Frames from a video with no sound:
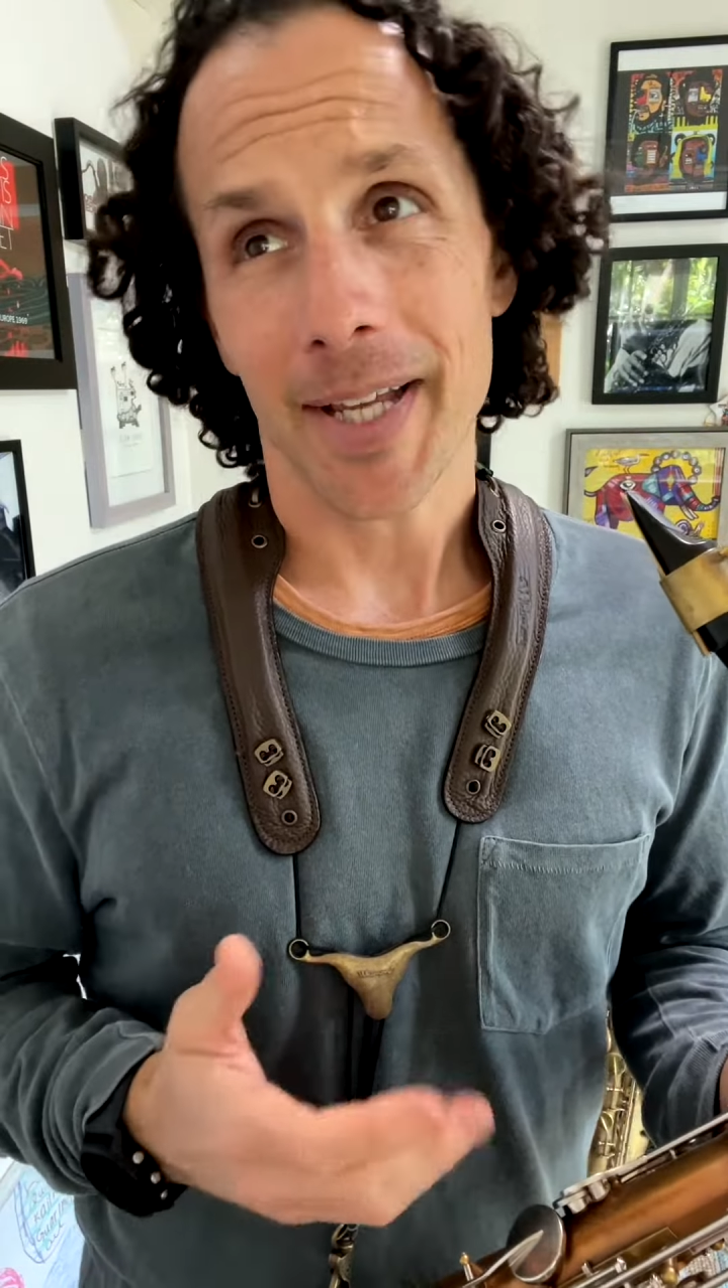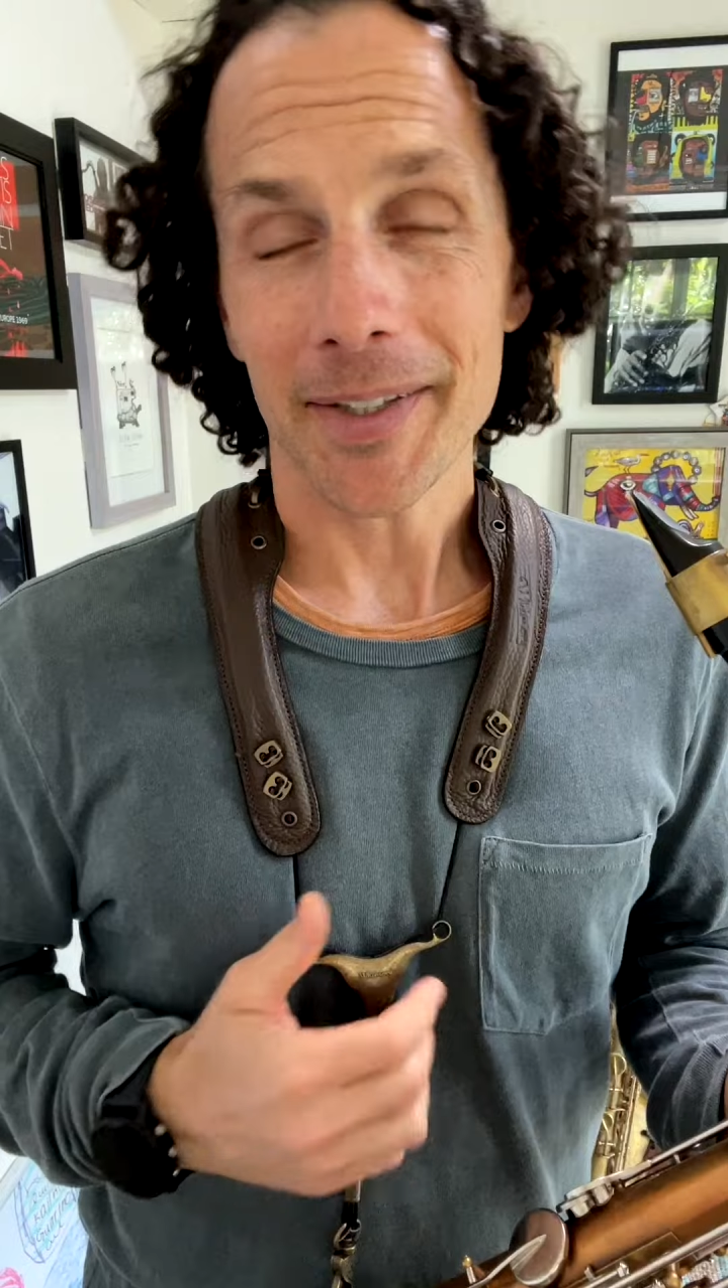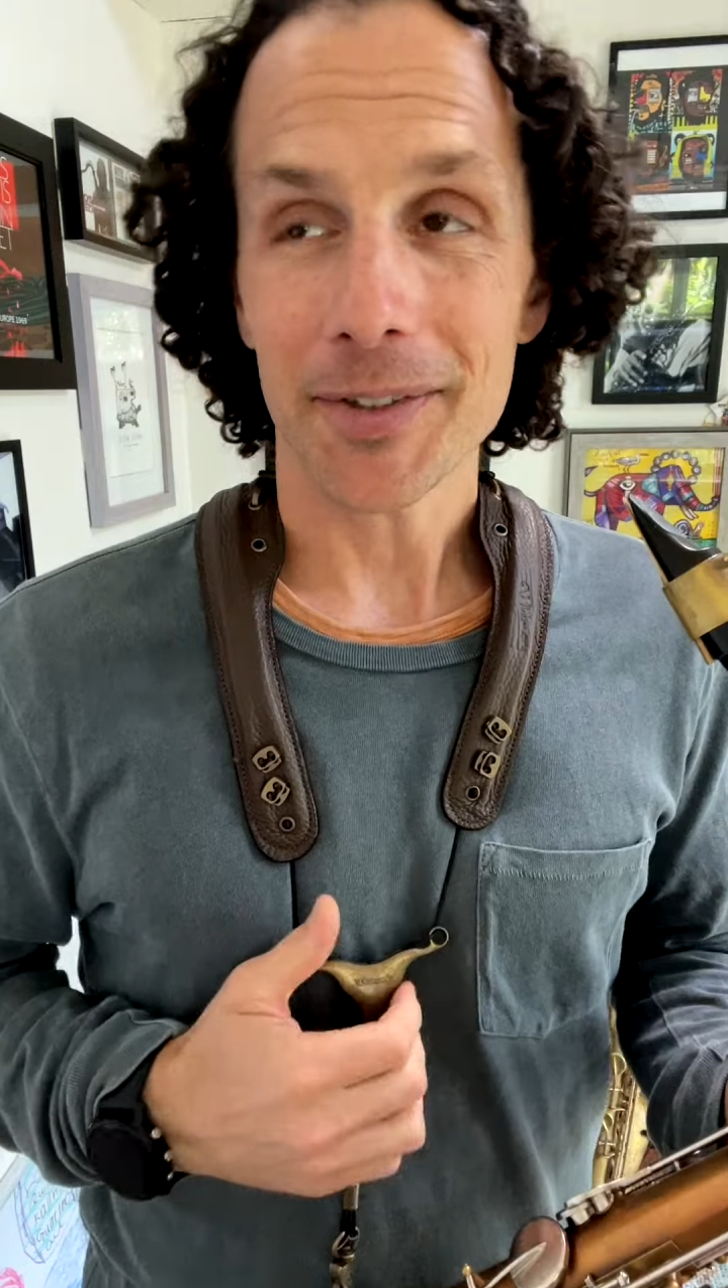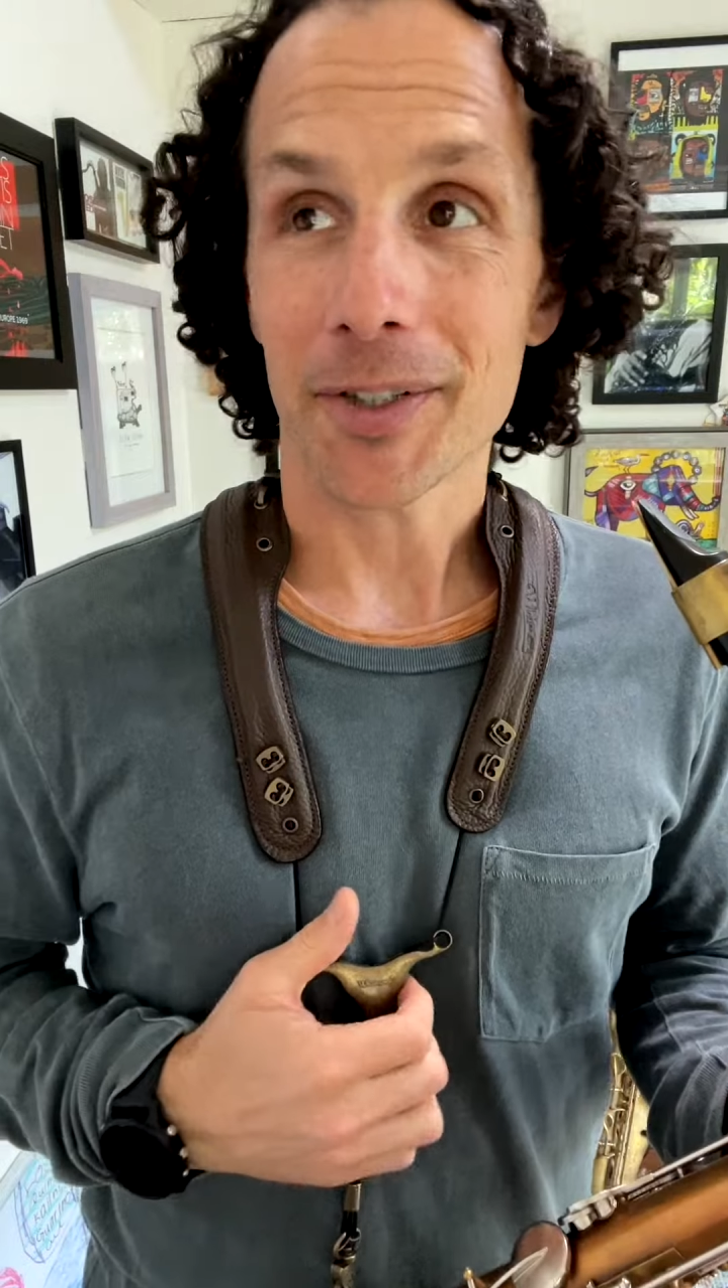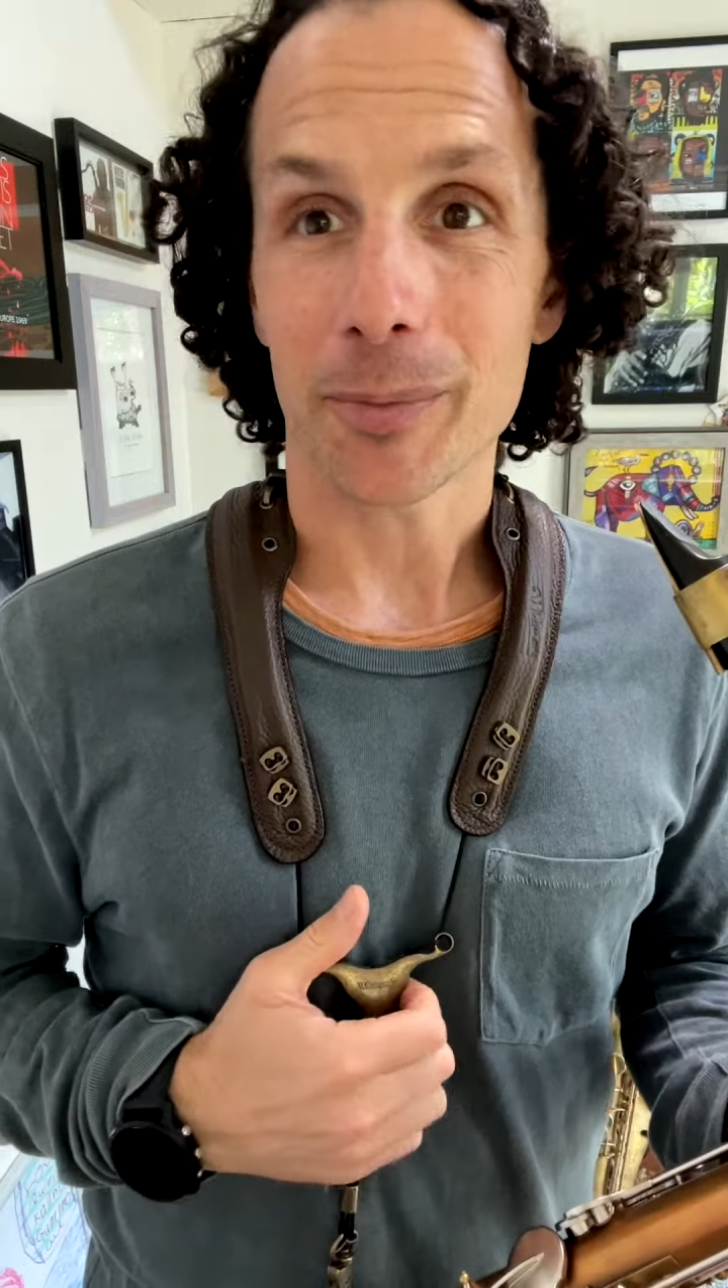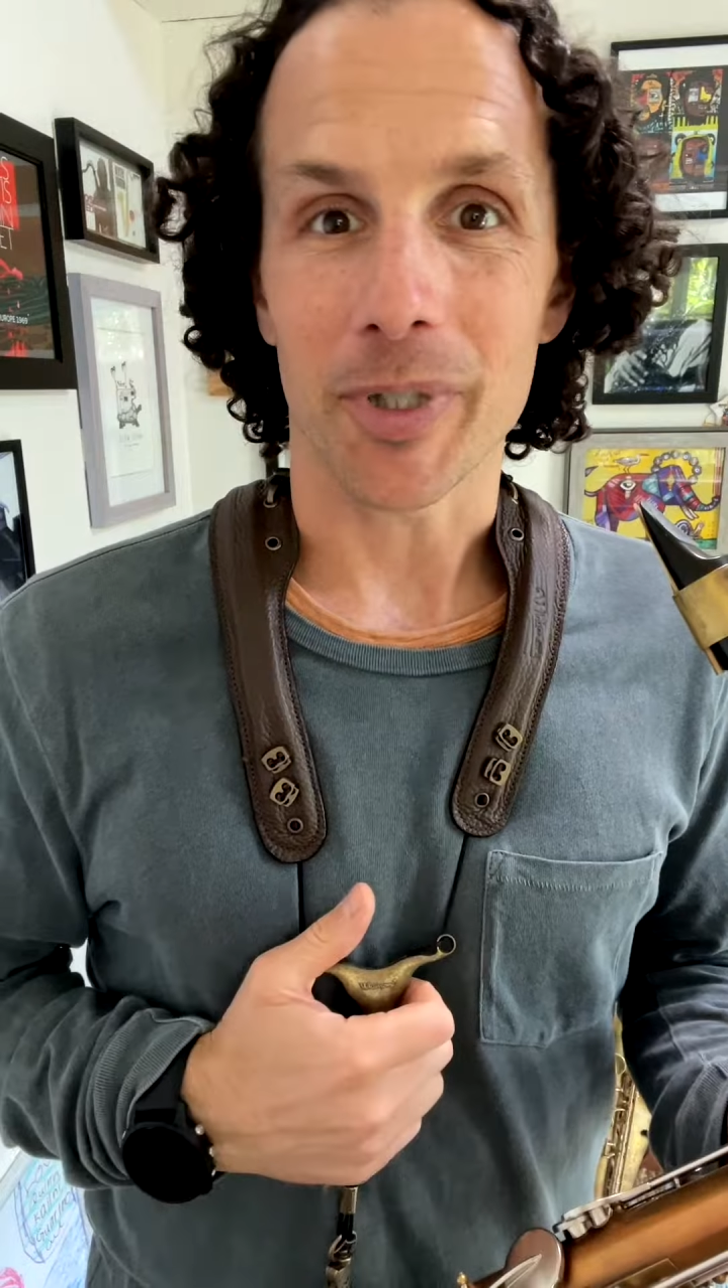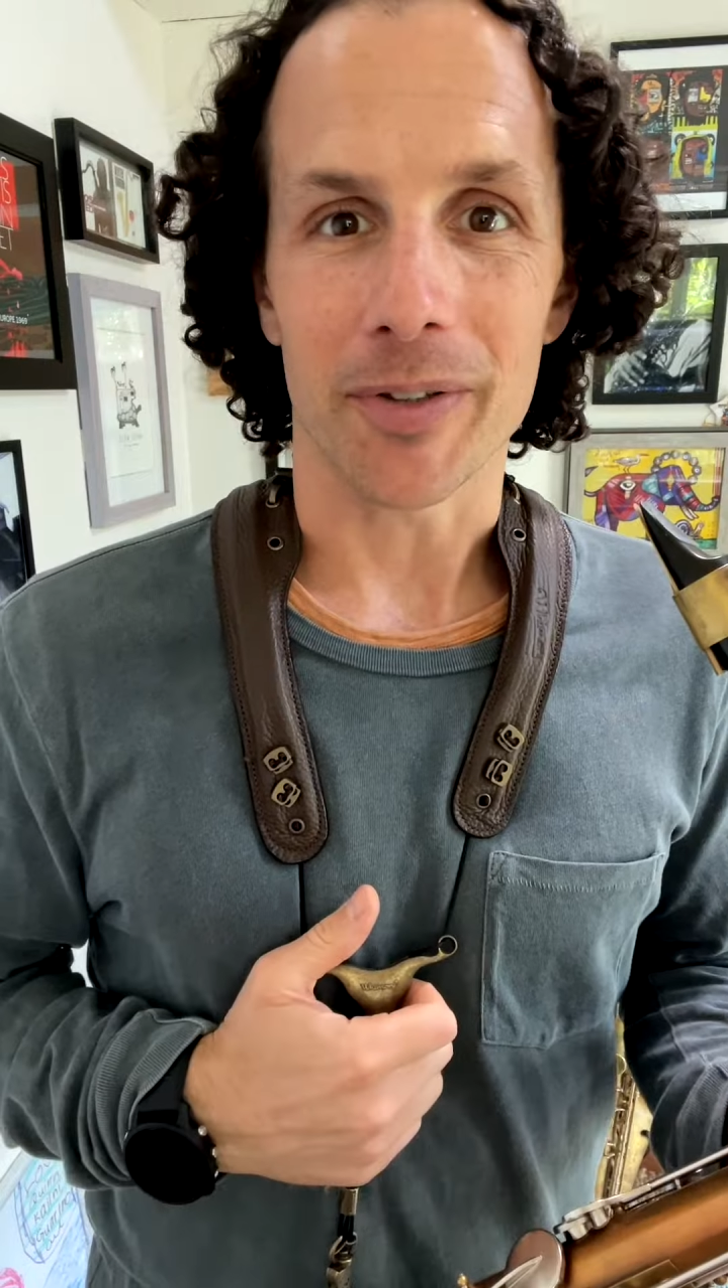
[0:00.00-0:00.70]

guess it could be